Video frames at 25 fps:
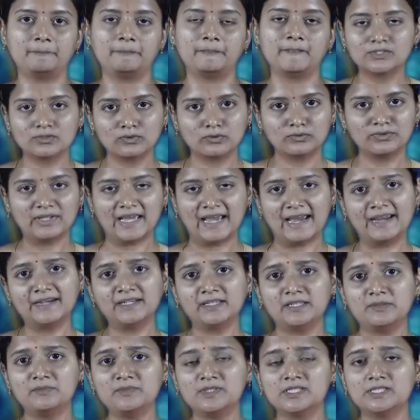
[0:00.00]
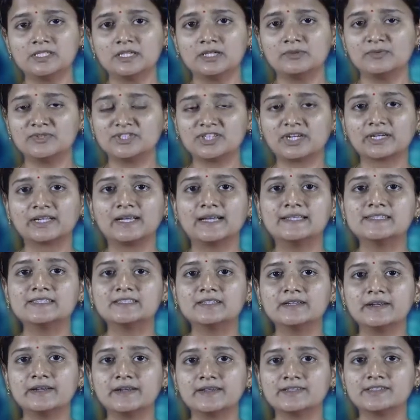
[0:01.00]
So, the atoms which are
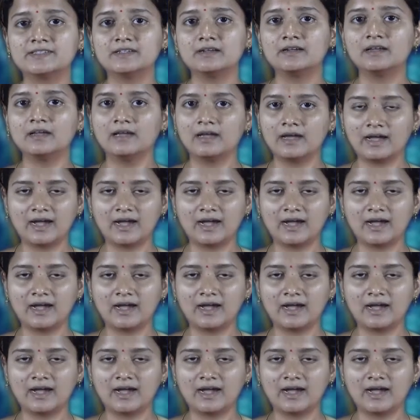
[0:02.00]
considered as a